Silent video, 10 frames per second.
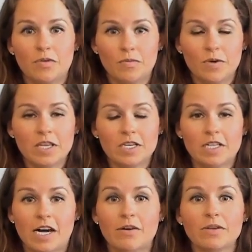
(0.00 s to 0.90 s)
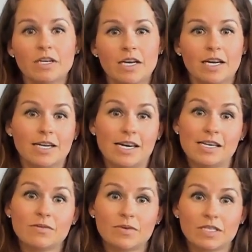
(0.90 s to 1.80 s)
with cloud,
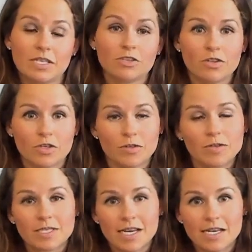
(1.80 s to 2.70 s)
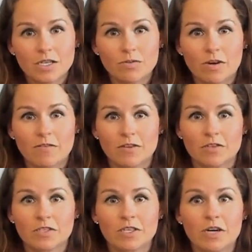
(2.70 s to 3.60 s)
again, it was introduced 10 to 12
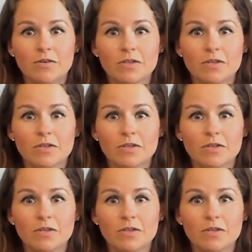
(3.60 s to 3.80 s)
years ago.